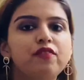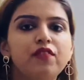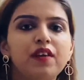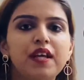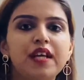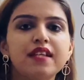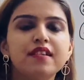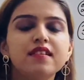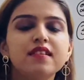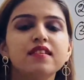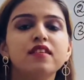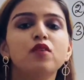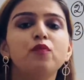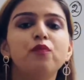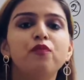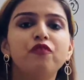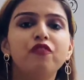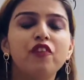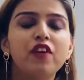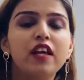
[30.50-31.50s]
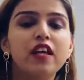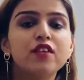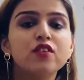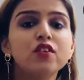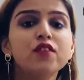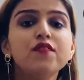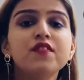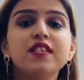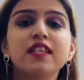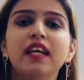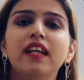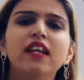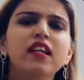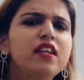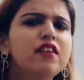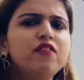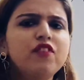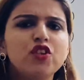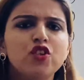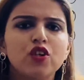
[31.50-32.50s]
phase is the phase of cell
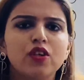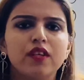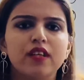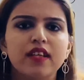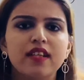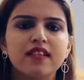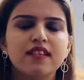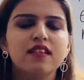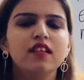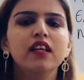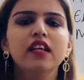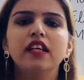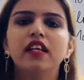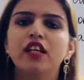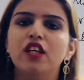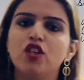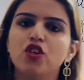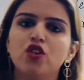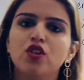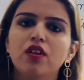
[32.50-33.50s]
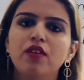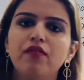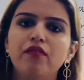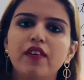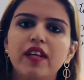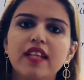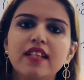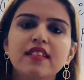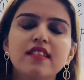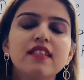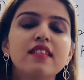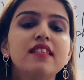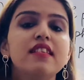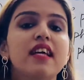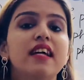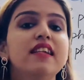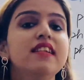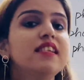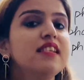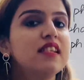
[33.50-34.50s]
division. It's the initial phase, the
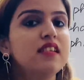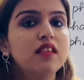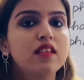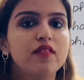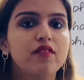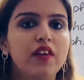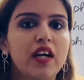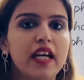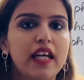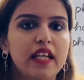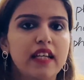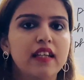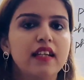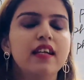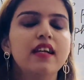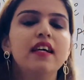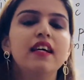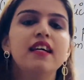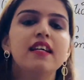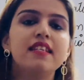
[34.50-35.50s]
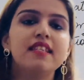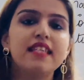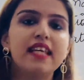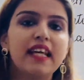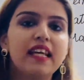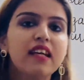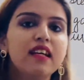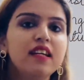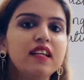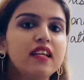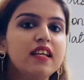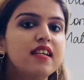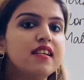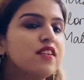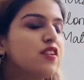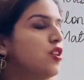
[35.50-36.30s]
cells divide. Second is